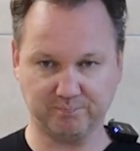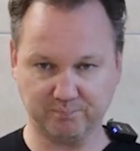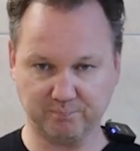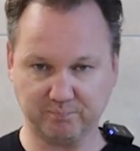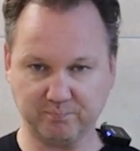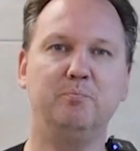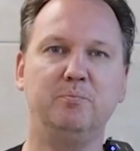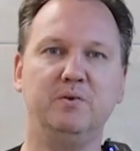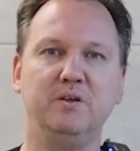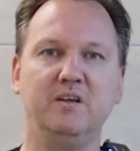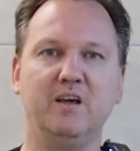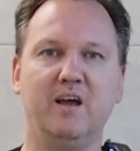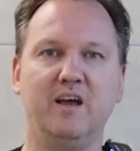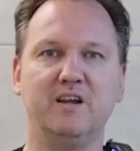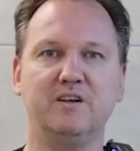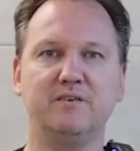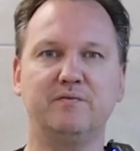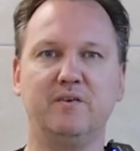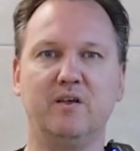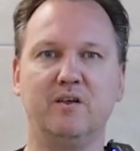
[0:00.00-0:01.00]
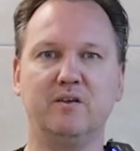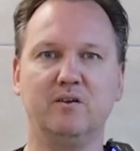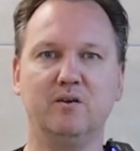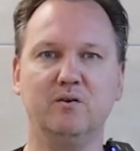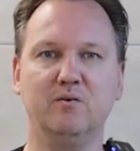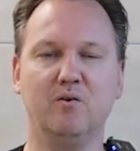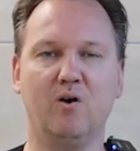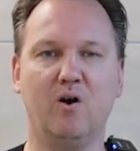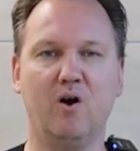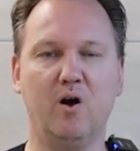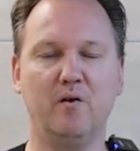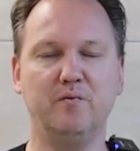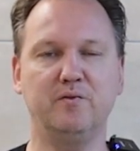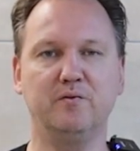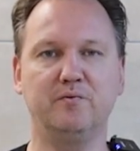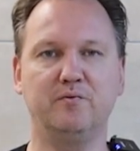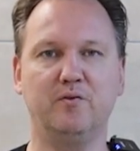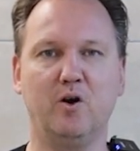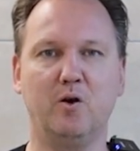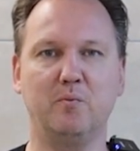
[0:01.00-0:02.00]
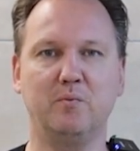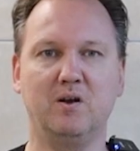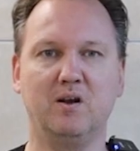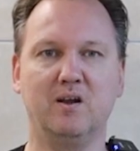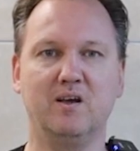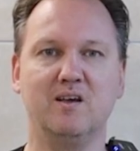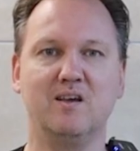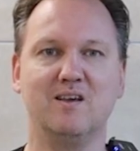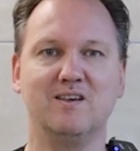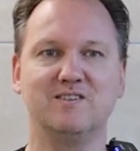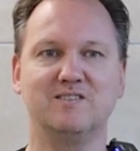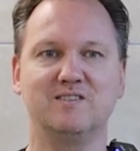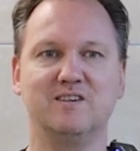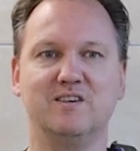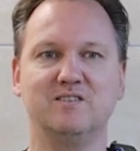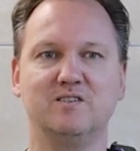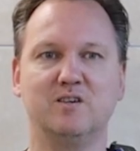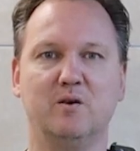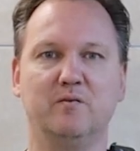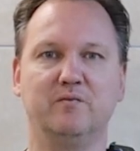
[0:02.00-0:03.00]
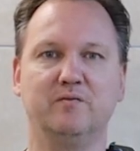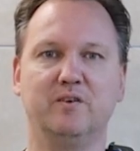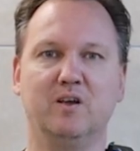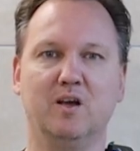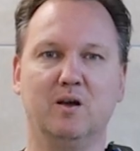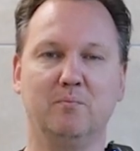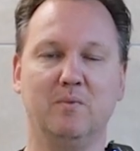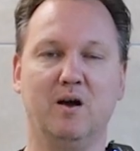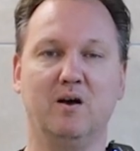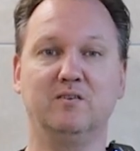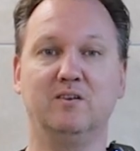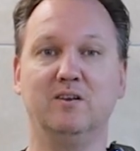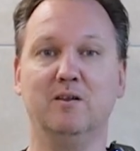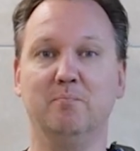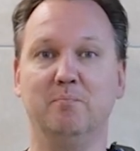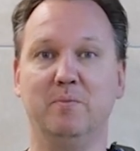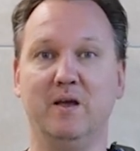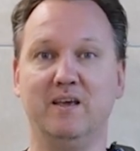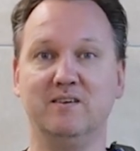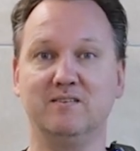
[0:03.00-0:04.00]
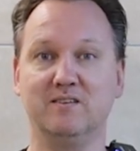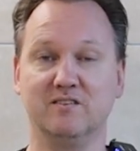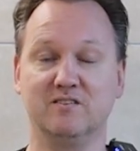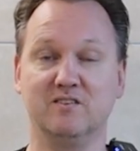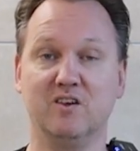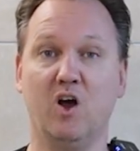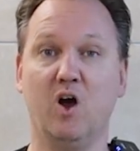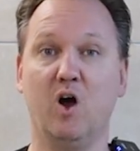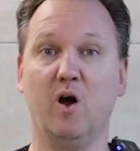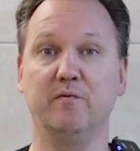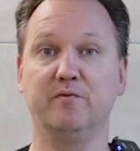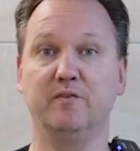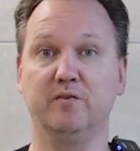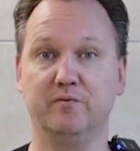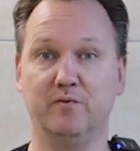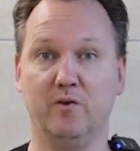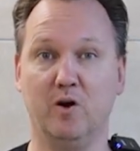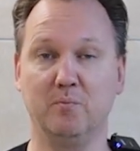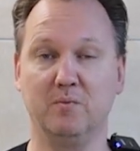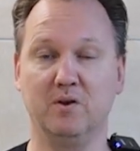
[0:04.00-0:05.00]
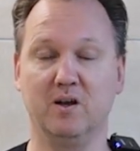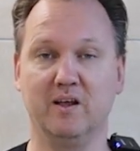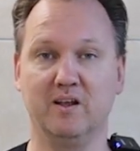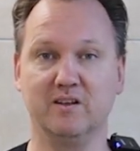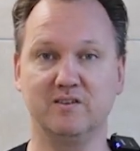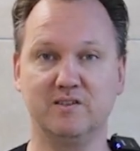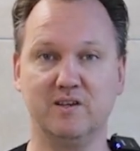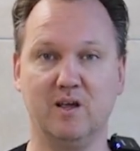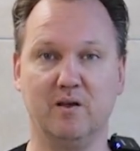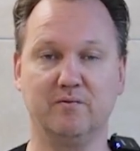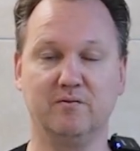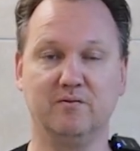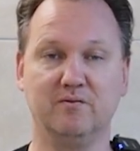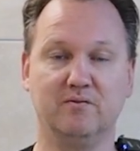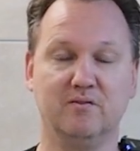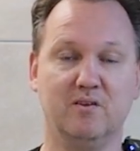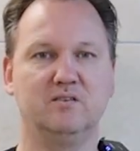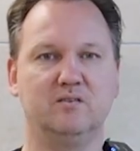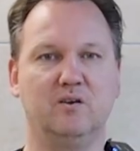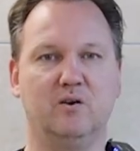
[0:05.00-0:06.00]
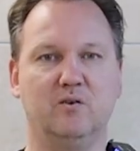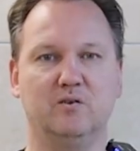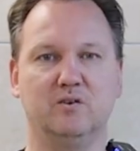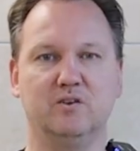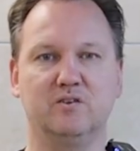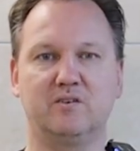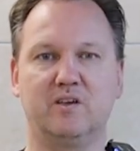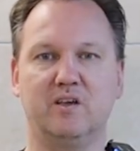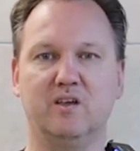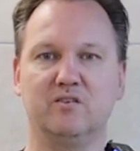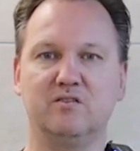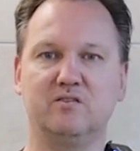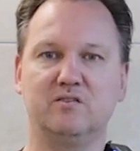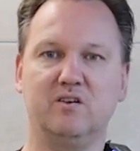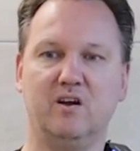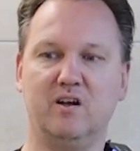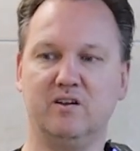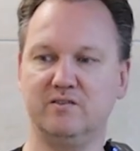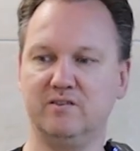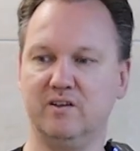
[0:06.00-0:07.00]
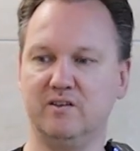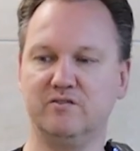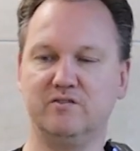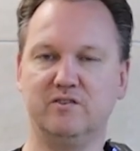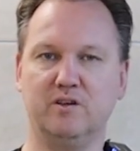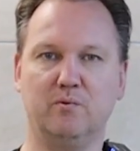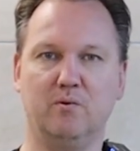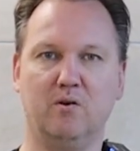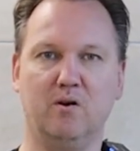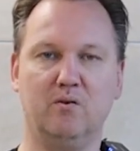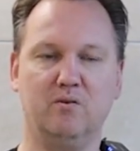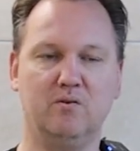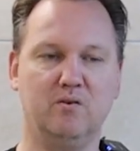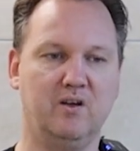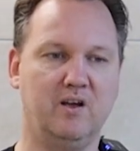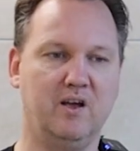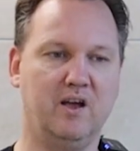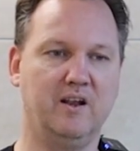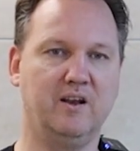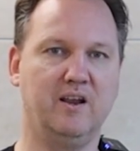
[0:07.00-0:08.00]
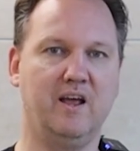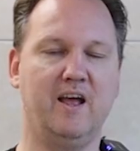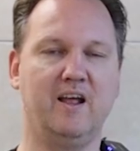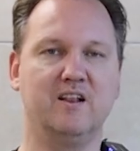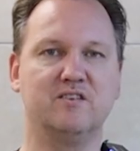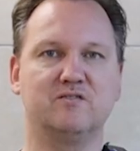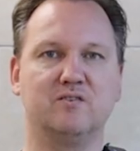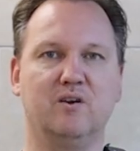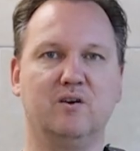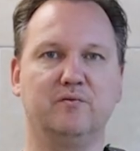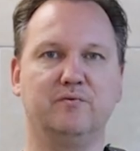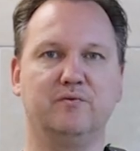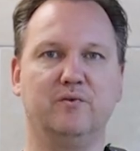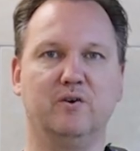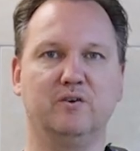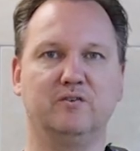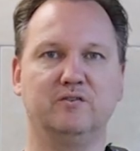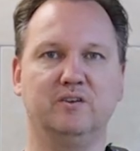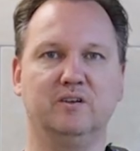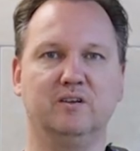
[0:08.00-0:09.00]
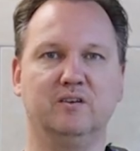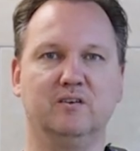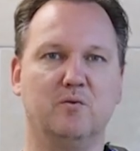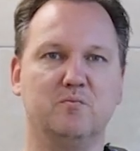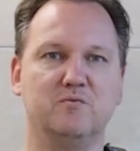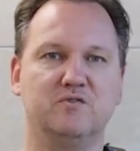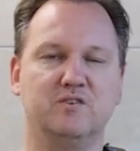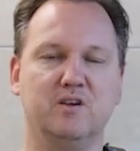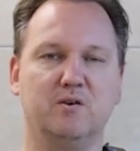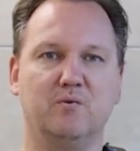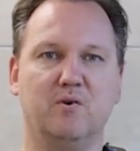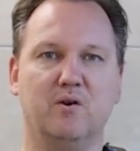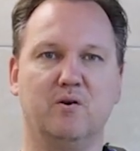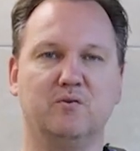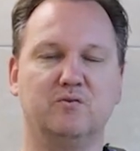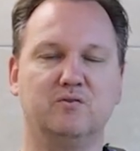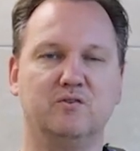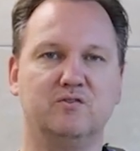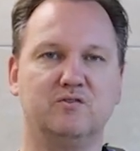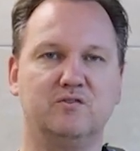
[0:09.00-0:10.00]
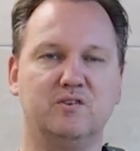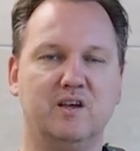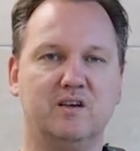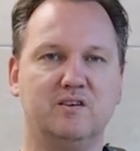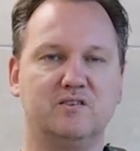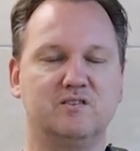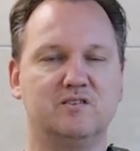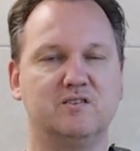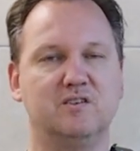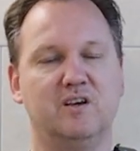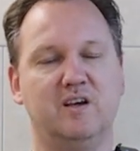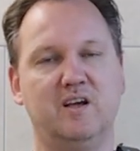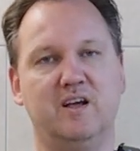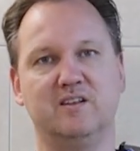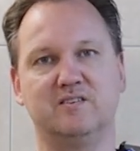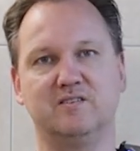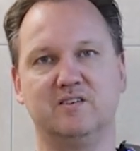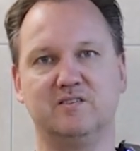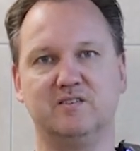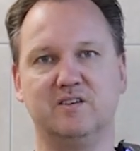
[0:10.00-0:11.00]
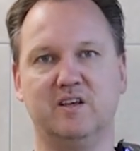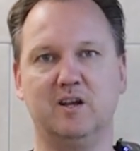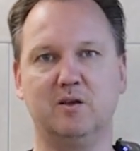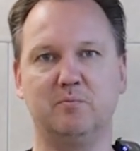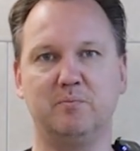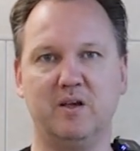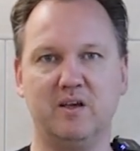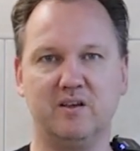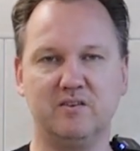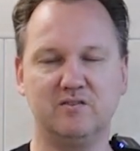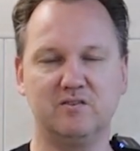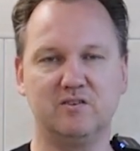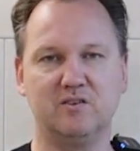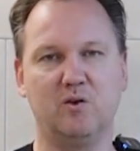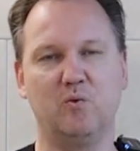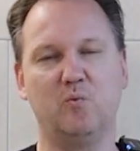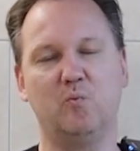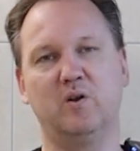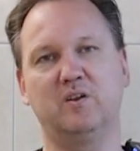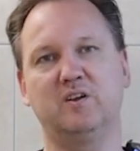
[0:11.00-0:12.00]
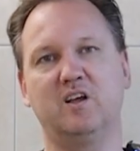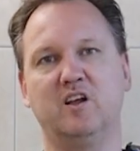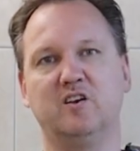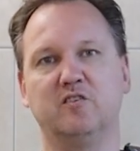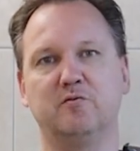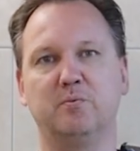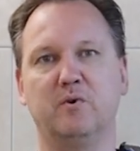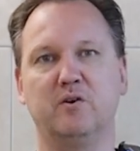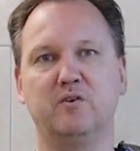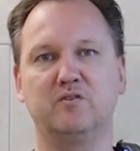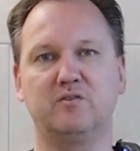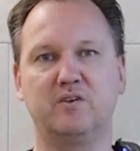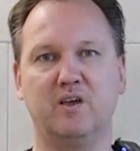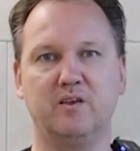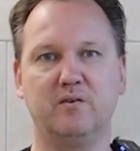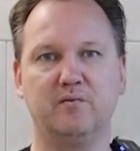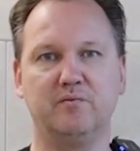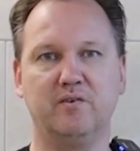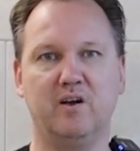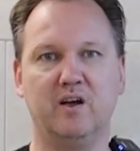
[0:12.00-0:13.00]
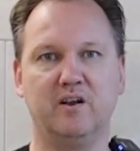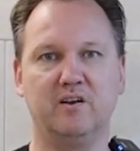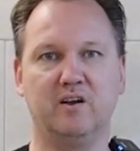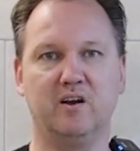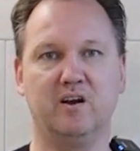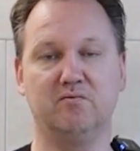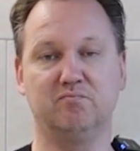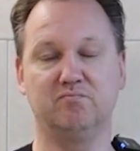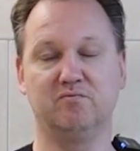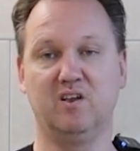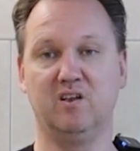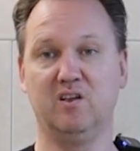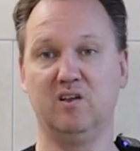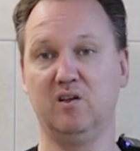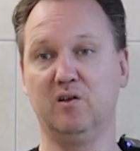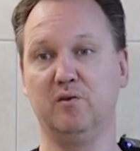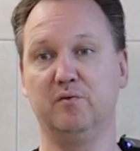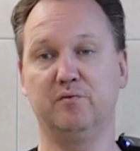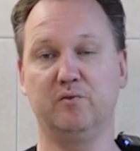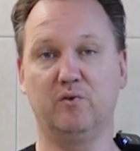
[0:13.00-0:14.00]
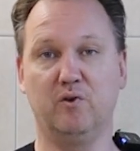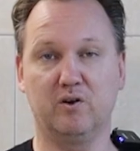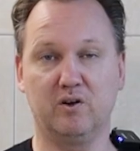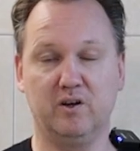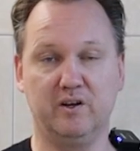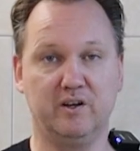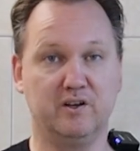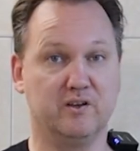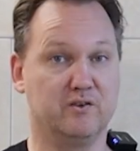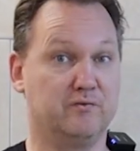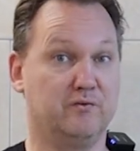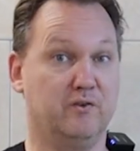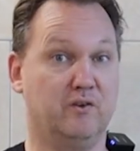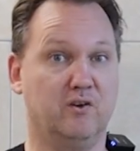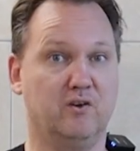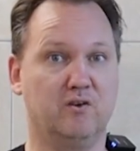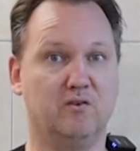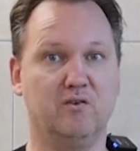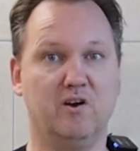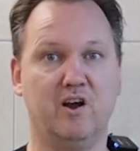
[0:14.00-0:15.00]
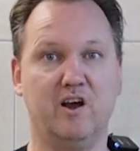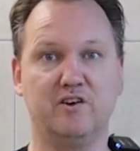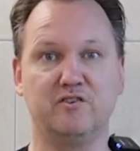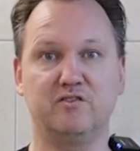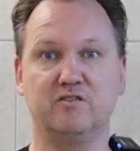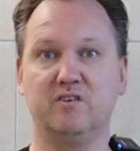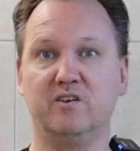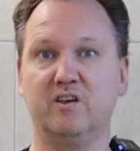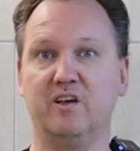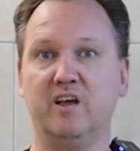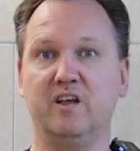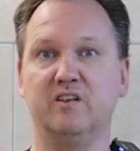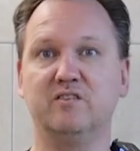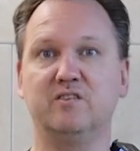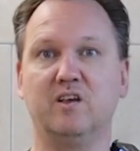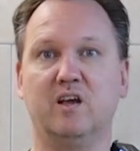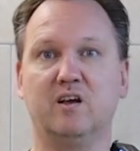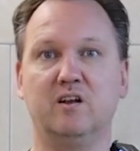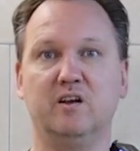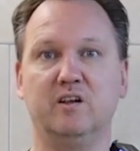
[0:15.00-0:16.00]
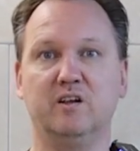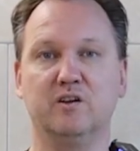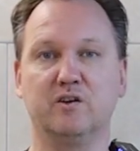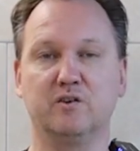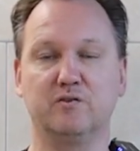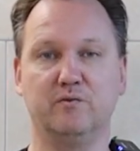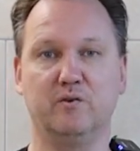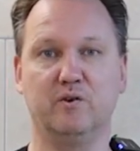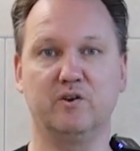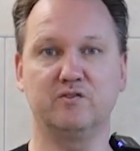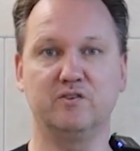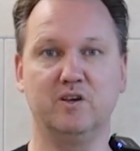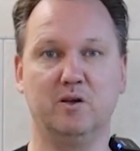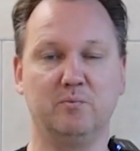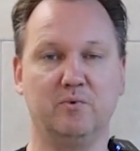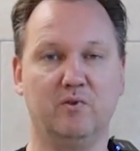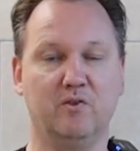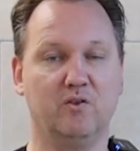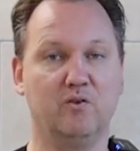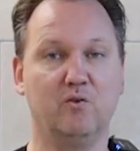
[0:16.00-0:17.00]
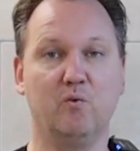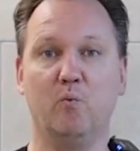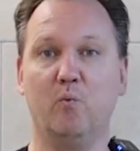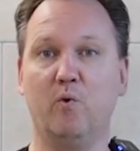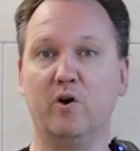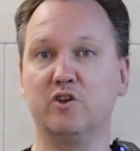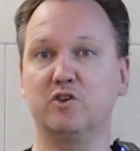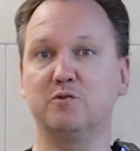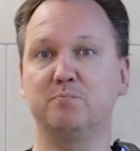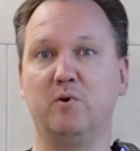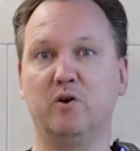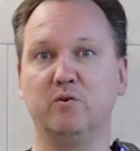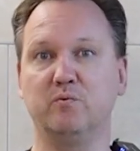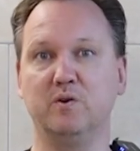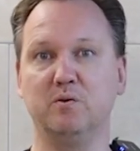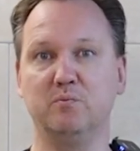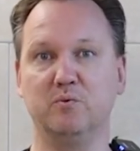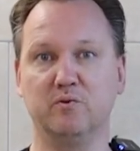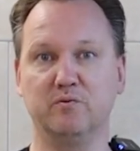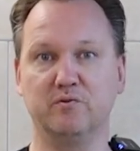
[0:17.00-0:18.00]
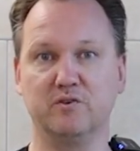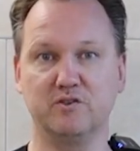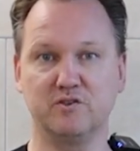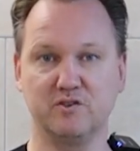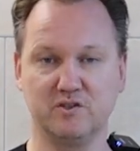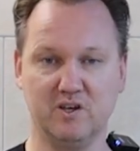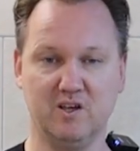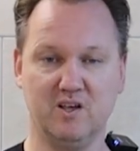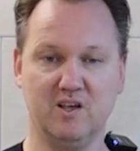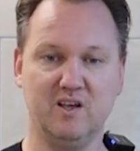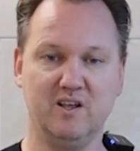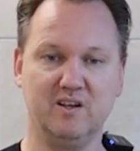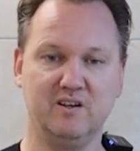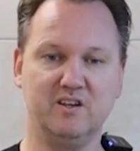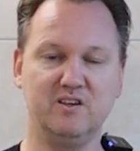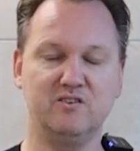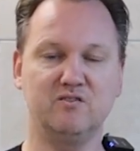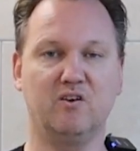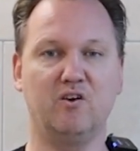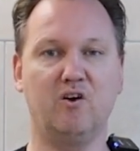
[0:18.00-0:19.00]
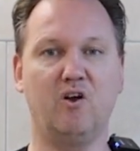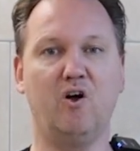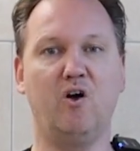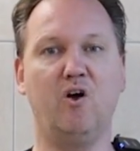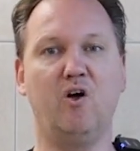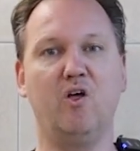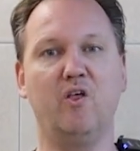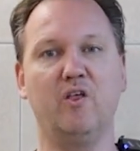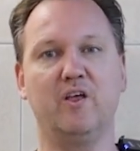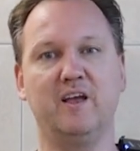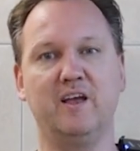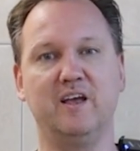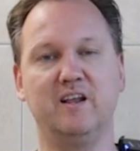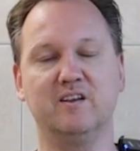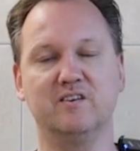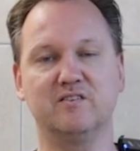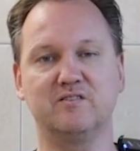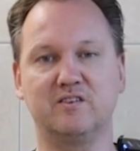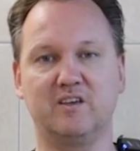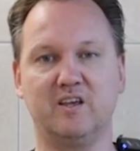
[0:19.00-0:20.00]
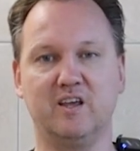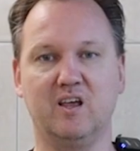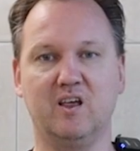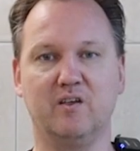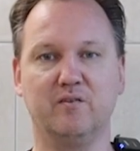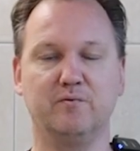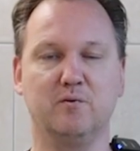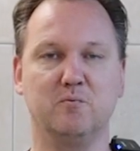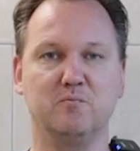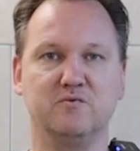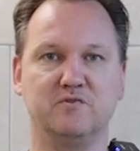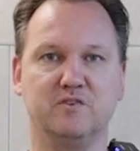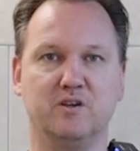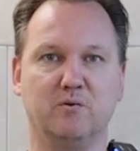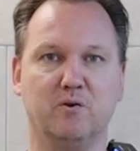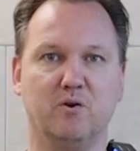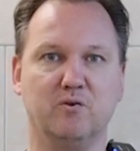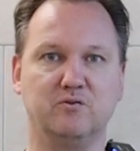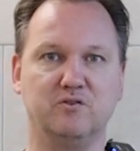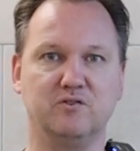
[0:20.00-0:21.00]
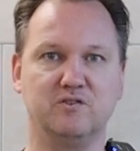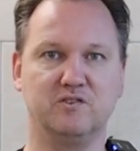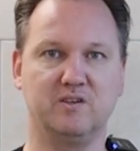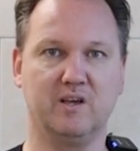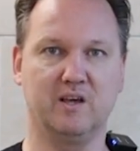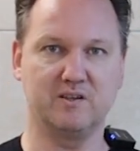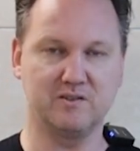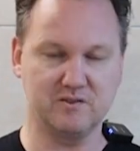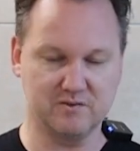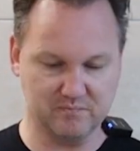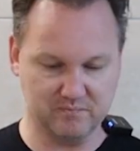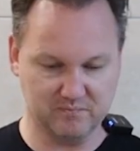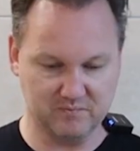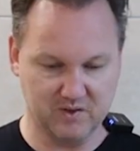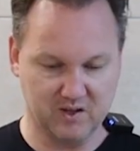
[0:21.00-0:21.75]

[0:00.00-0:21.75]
The pH value of the formula says something about the basis of the formula itself. So the scale starts at 0 and ends on 14. From 0 to 6, it's acidic based. What kind of products can you find there? Floor cleaners for your garage, insect cleaners for example, water spot removers. These are all in the scale from 0 to 6.